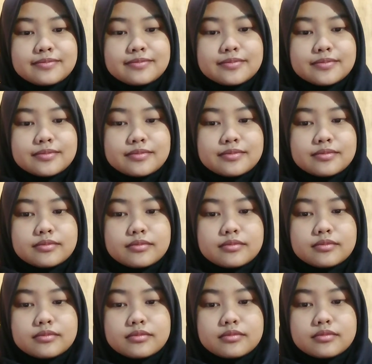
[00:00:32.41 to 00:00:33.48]
When I bumped
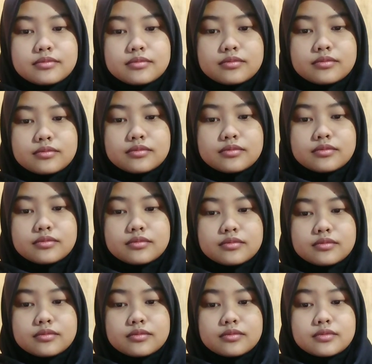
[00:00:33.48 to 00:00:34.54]
into an old friend of
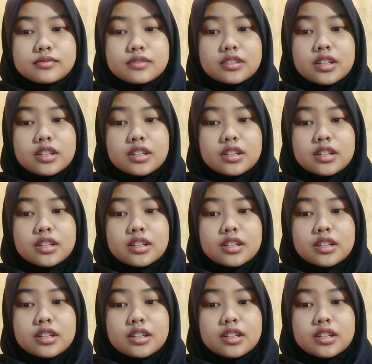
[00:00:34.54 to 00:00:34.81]
mine